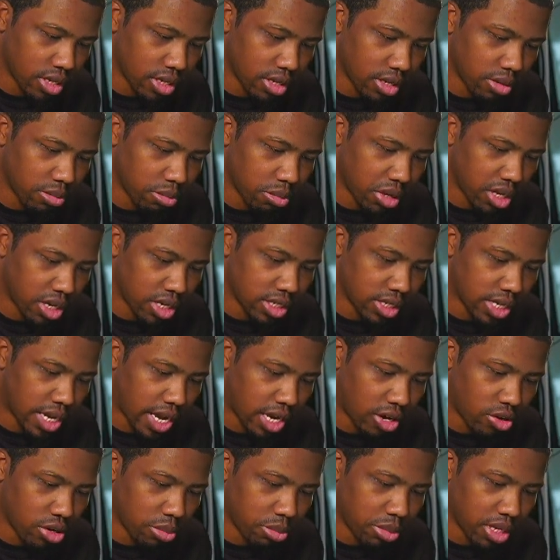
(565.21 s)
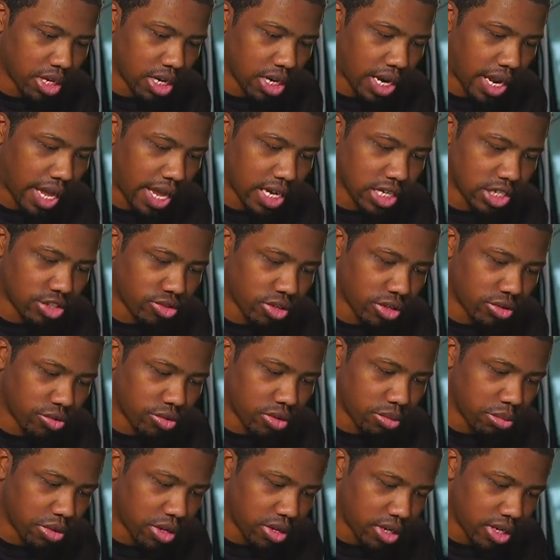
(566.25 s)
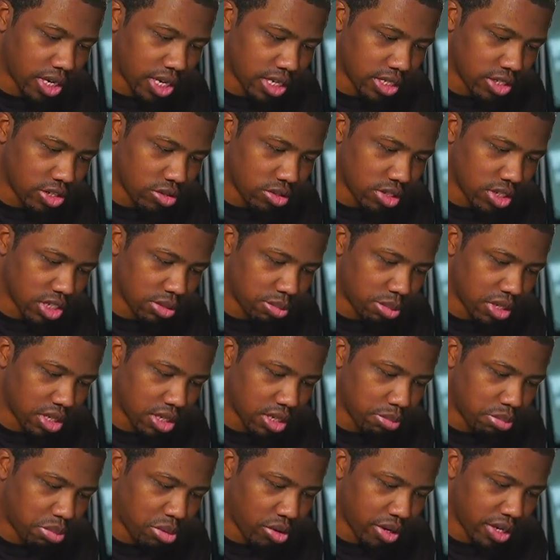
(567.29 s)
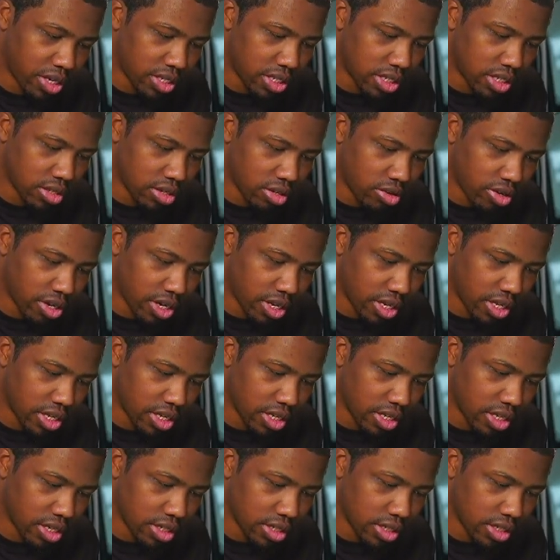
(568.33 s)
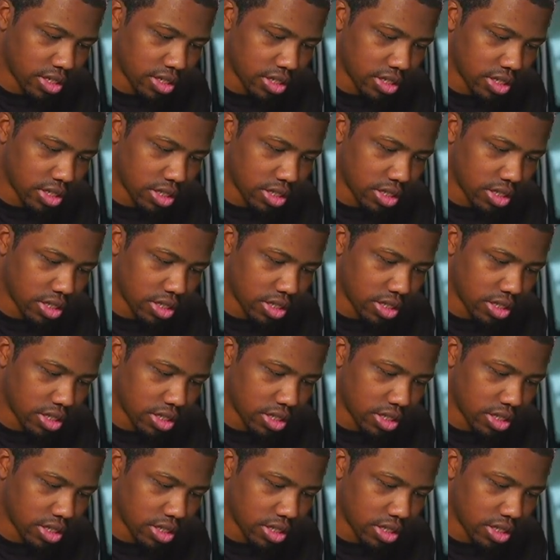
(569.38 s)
But it's not going to be in a line straight through the middle of the name. It's going to just be points on the ends.